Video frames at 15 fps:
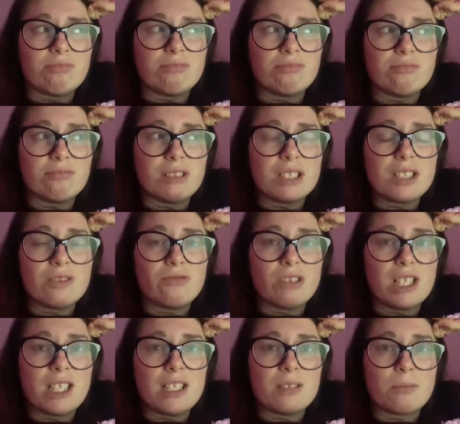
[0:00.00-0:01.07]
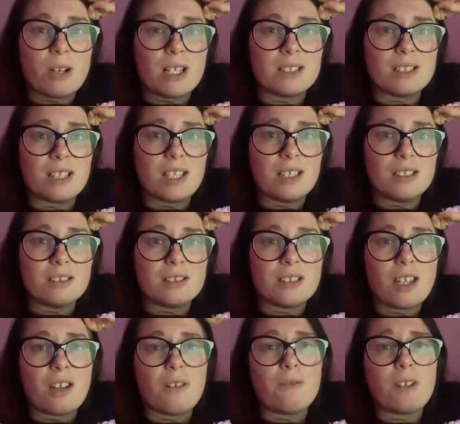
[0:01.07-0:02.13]
This is really depressing. So
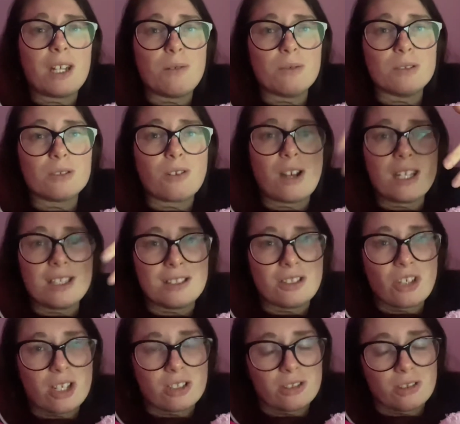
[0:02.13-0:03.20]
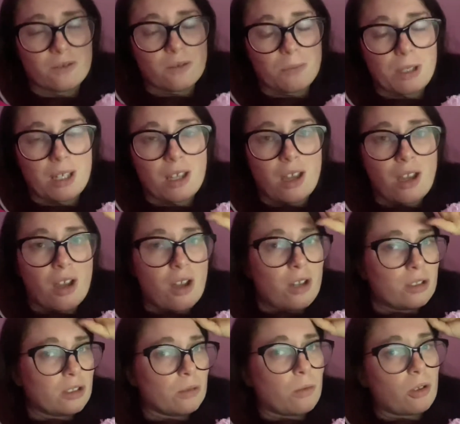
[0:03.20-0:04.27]
if anyone's got any suggestions for me
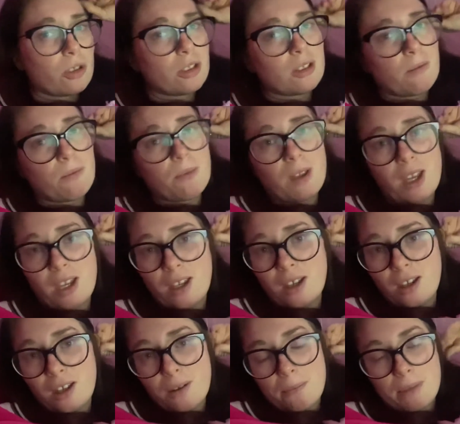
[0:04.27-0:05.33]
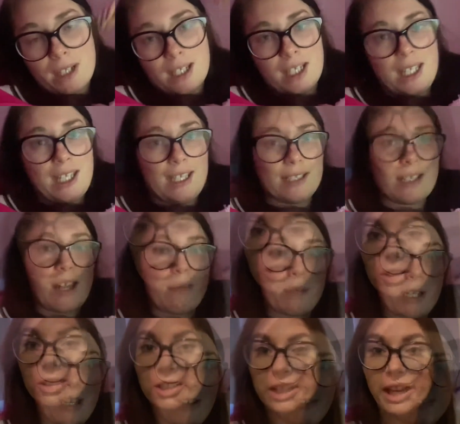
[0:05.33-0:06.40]
to watch something, please let me
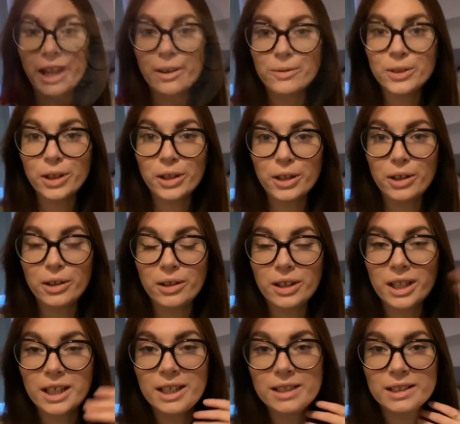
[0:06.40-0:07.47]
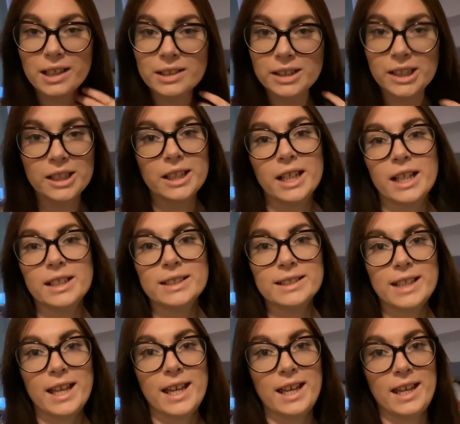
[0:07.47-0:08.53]
know. Good afternoon. It is actually the next
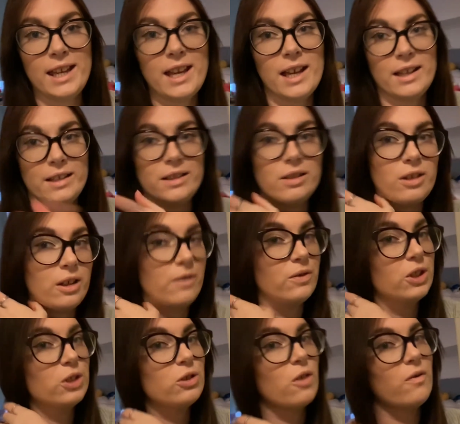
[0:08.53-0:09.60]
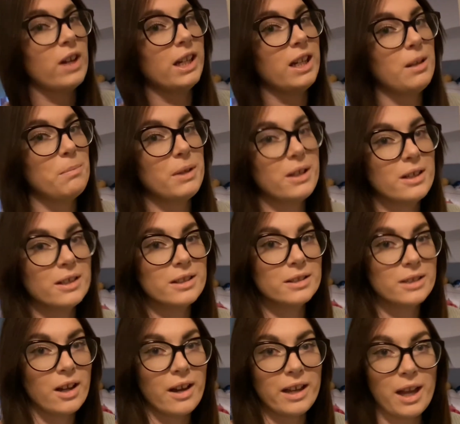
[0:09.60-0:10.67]
day and I've just got ready
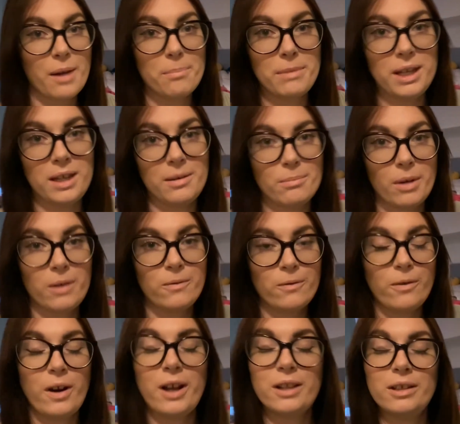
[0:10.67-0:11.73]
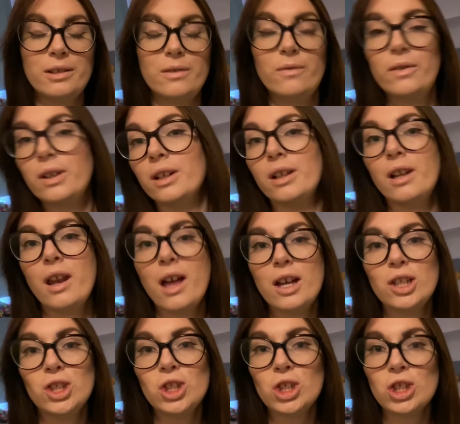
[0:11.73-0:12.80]
because I am meeting my friend for
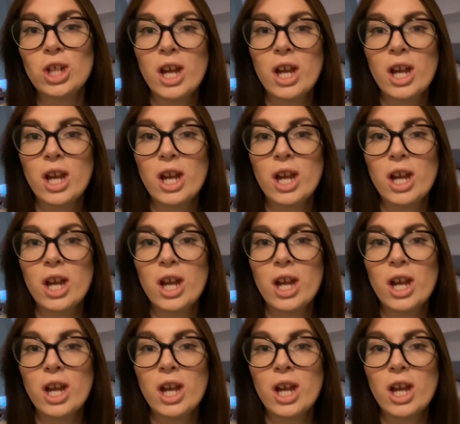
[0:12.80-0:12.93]
lunch.